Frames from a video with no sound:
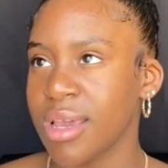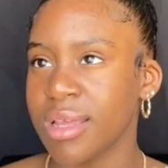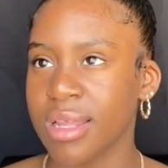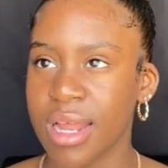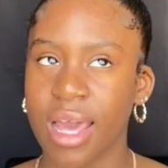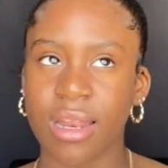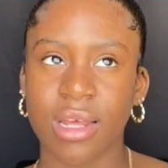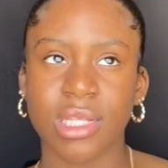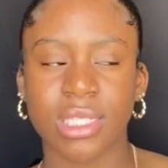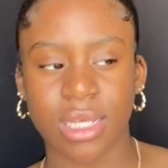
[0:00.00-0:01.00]
And then they had
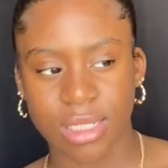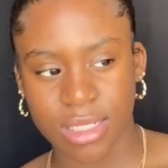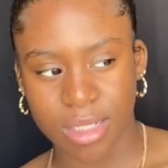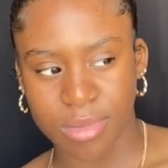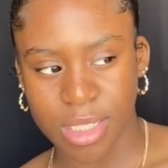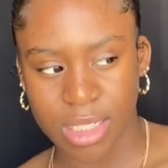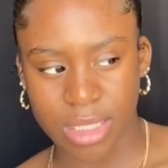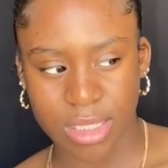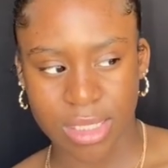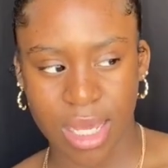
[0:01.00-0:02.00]
another set of
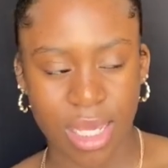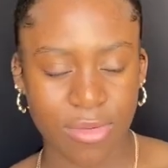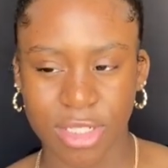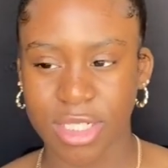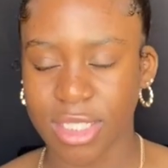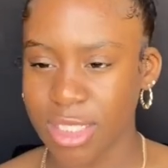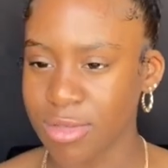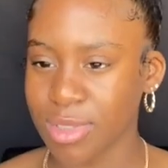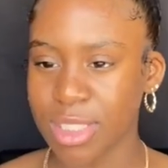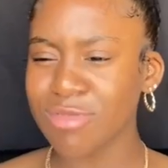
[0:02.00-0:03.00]
siblings. Like, it was
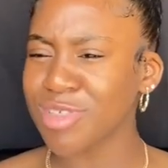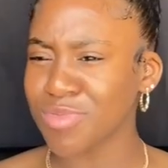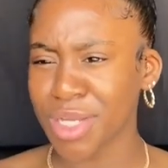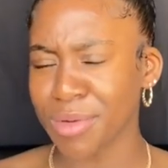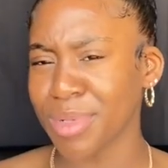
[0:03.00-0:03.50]
weird.